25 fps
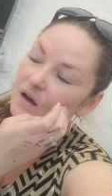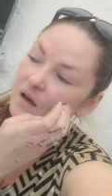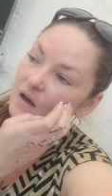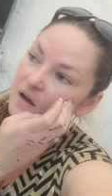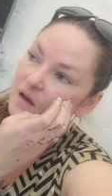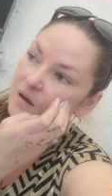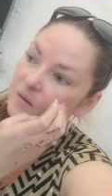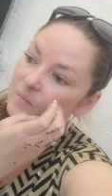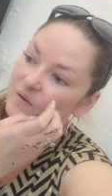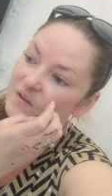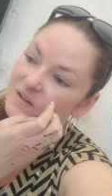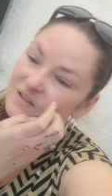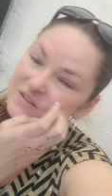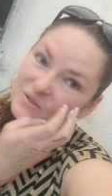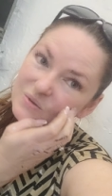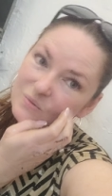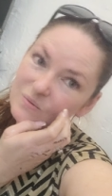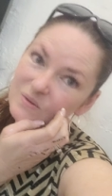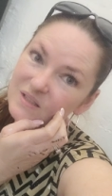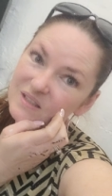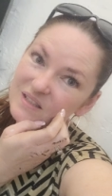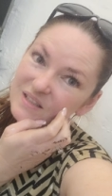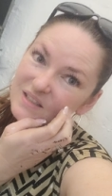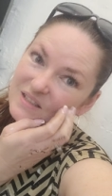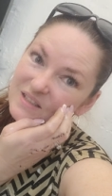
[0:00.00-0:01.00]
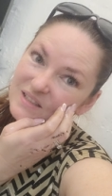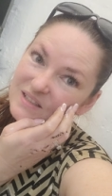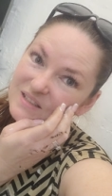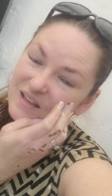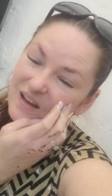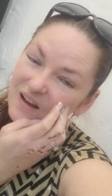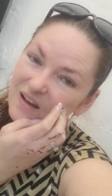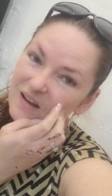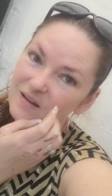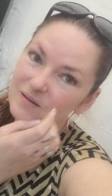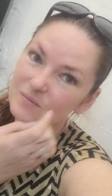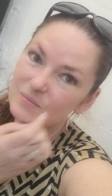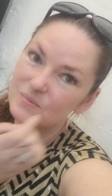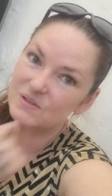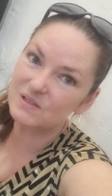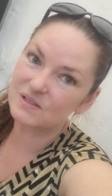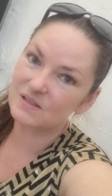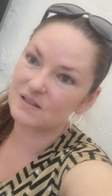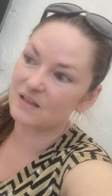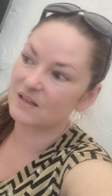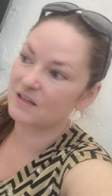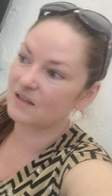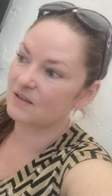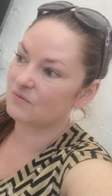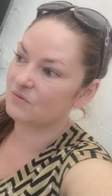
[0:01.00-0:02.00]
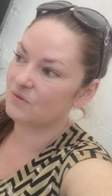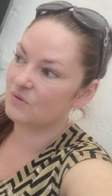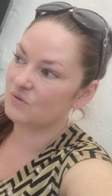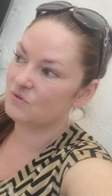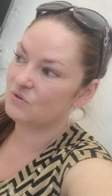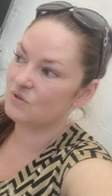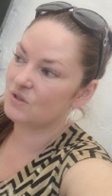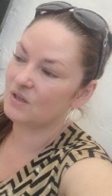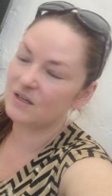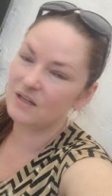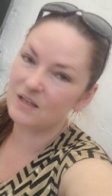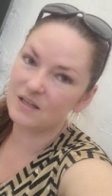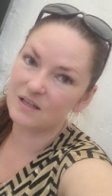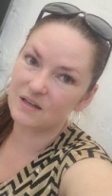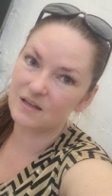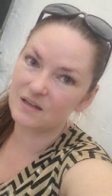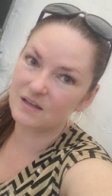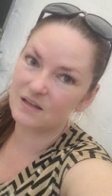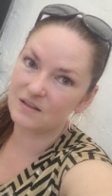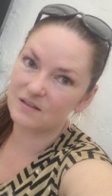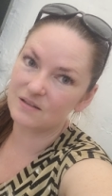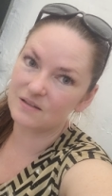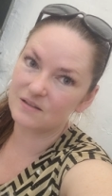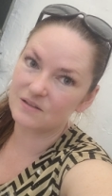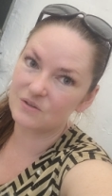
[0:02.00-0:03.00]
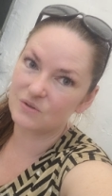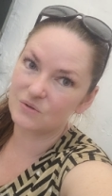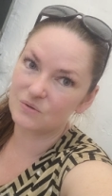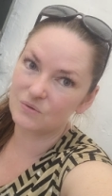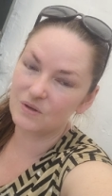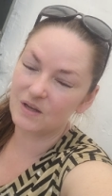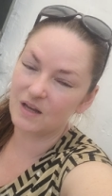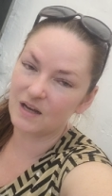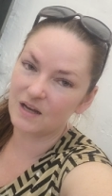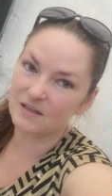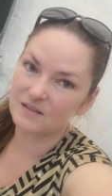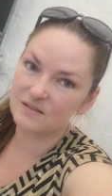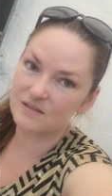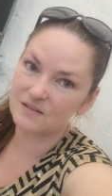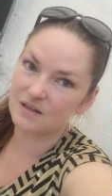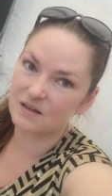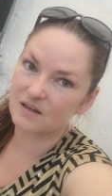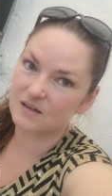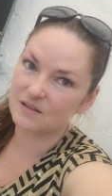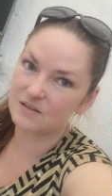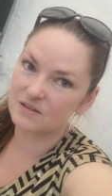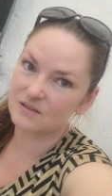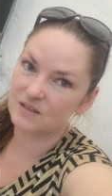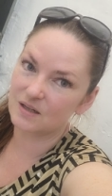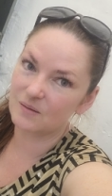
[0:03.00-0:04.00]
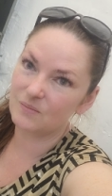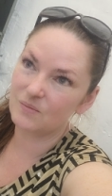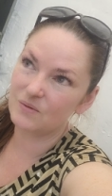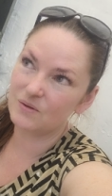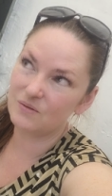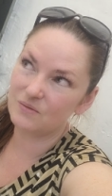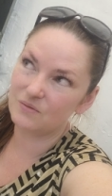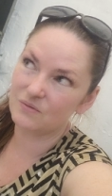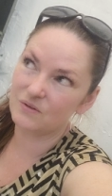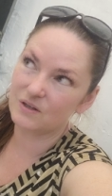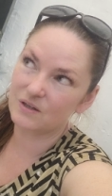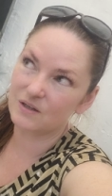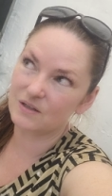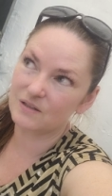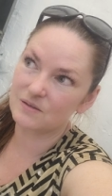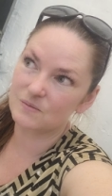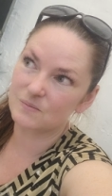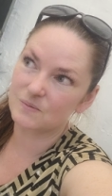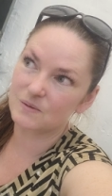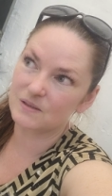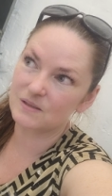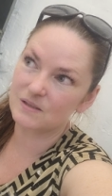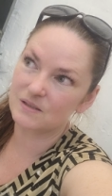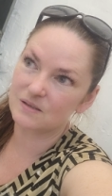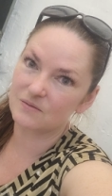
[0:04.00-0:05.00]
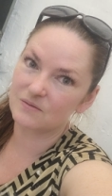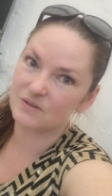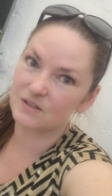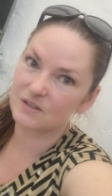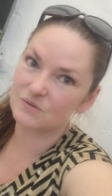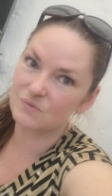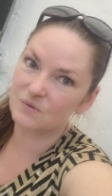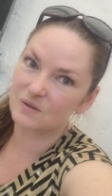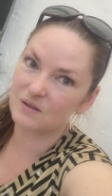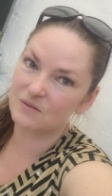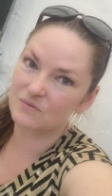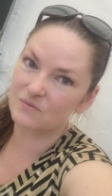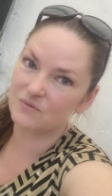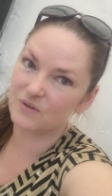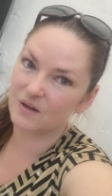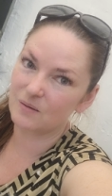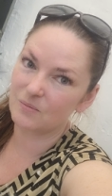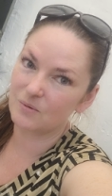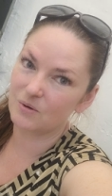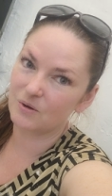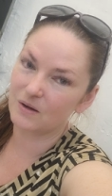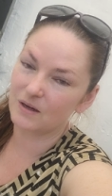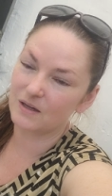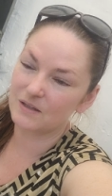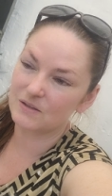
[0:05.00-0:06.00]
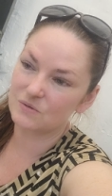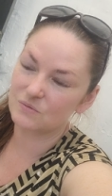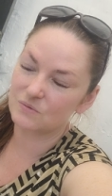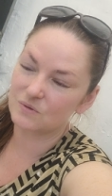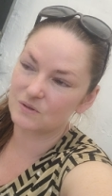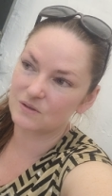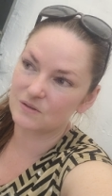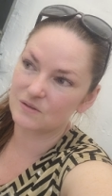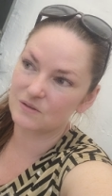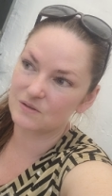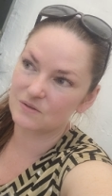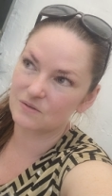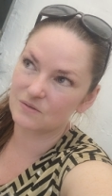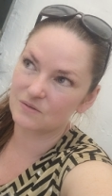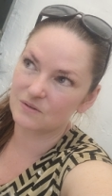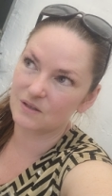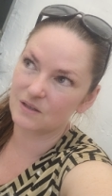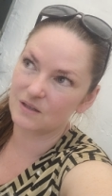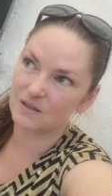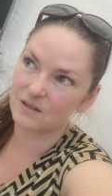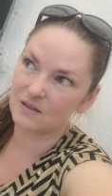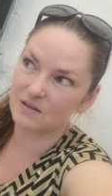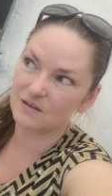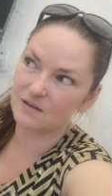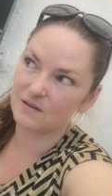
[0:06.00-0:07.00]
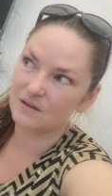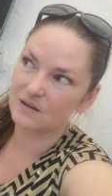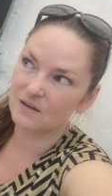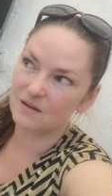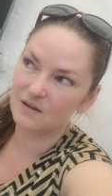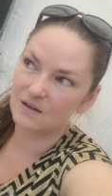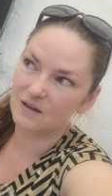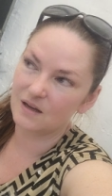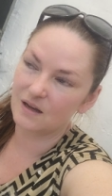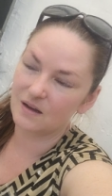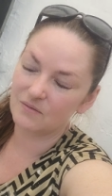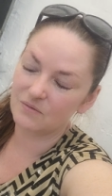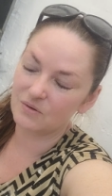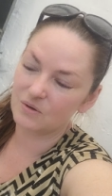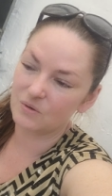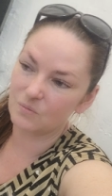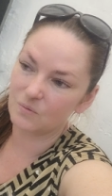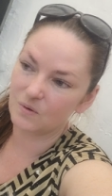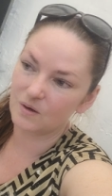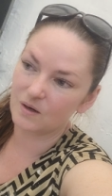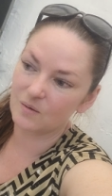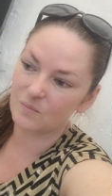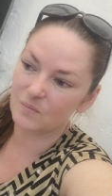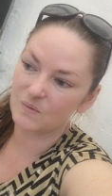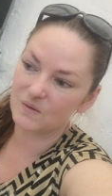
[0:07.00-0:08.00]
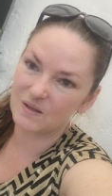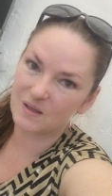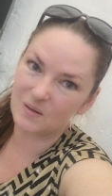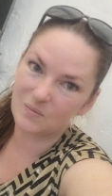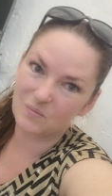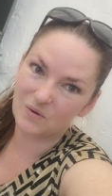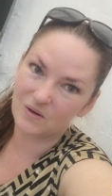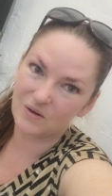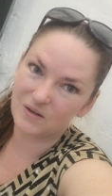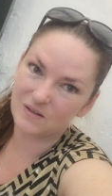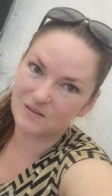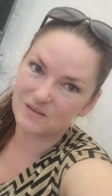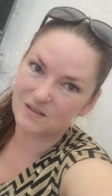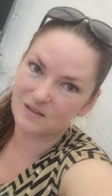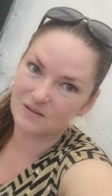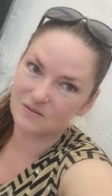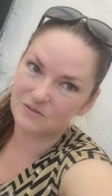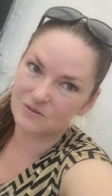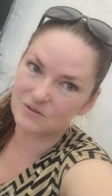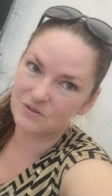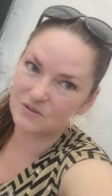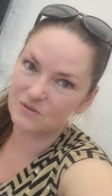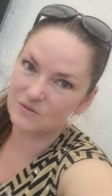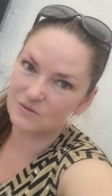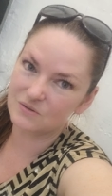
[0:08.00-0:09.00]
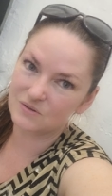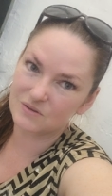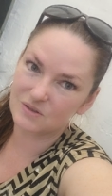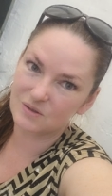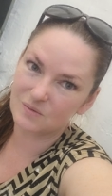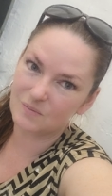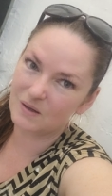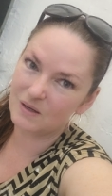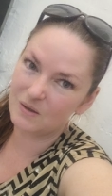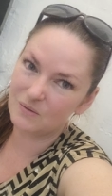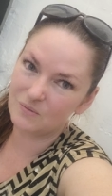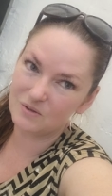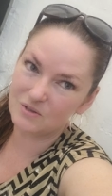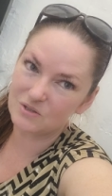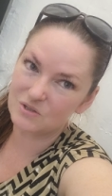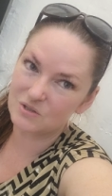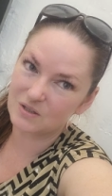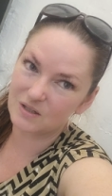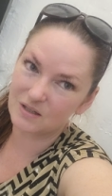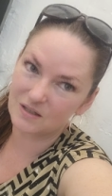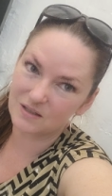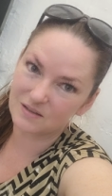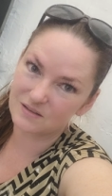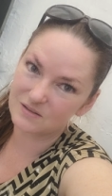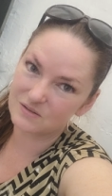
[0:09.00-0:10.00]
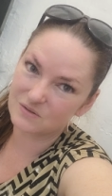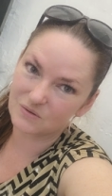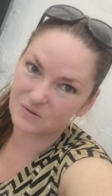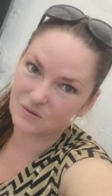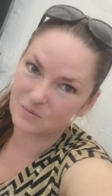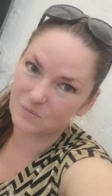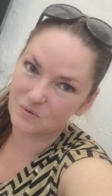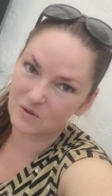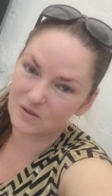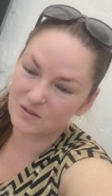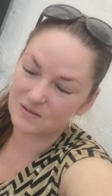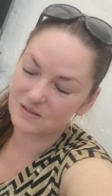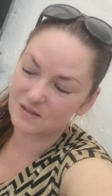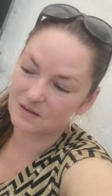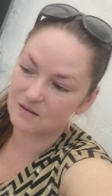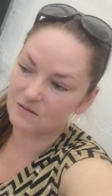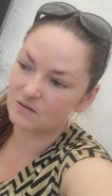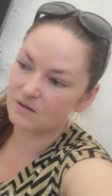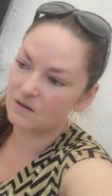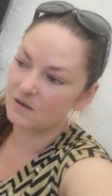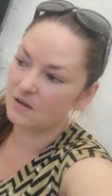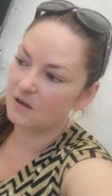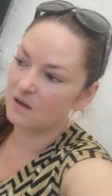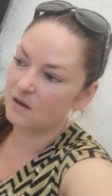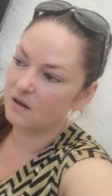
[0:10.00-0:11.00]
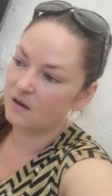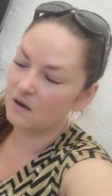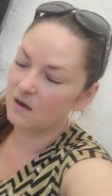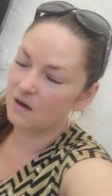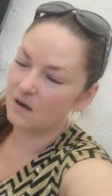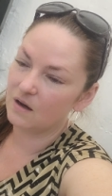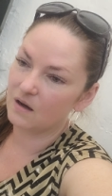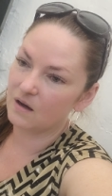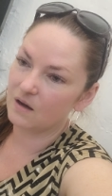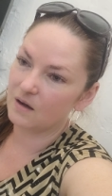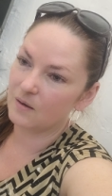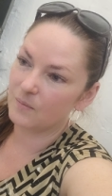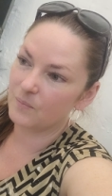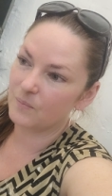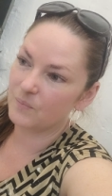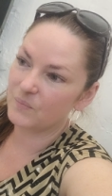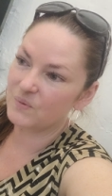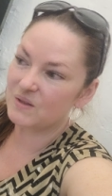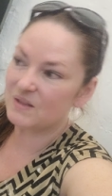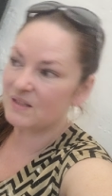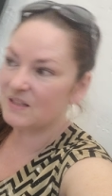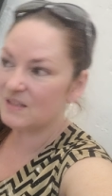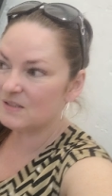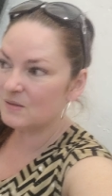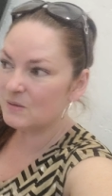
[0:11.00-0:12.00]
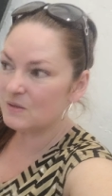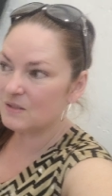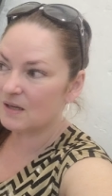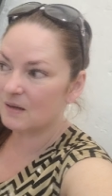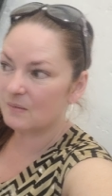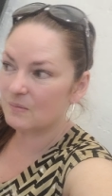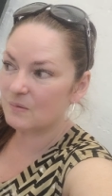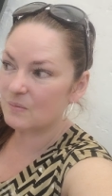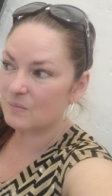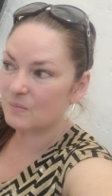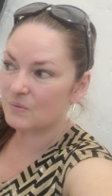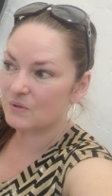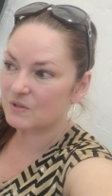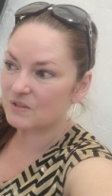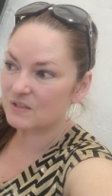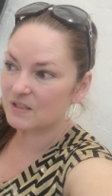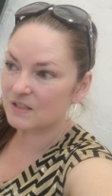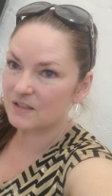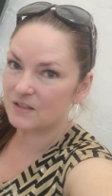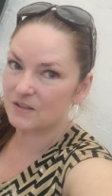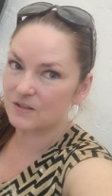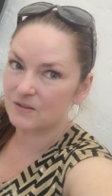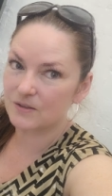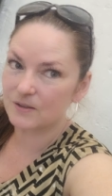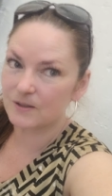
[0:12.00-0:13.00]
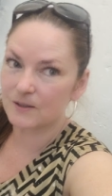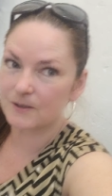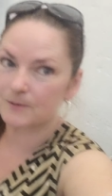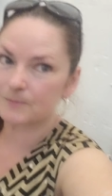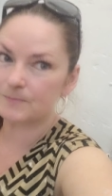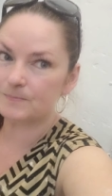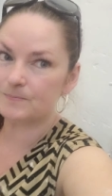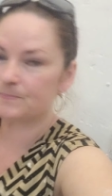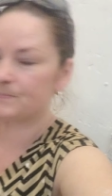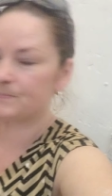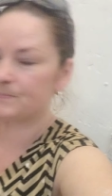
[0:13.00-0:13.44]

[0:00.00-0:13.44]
And these are really good tubs. Like, if you try to get a new cast iron tub, they're very expensive. That's why the fiberglass ones are like everywhere, but they break down too. So no matter what you get, it's going to break down. But this tub in particular,